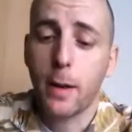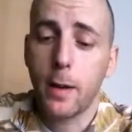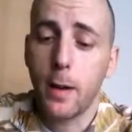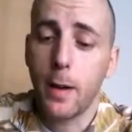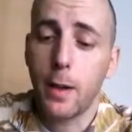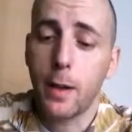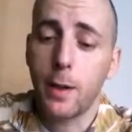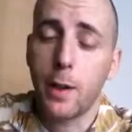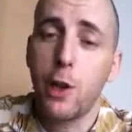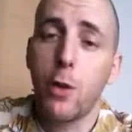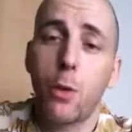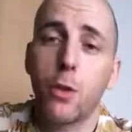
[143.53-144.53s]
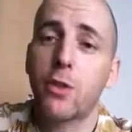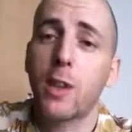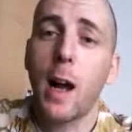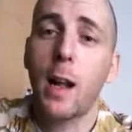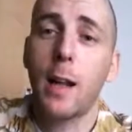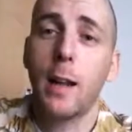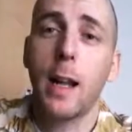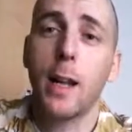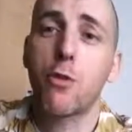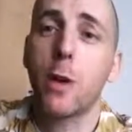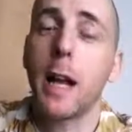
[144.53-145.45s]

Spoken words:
I don't know too much what to say about it.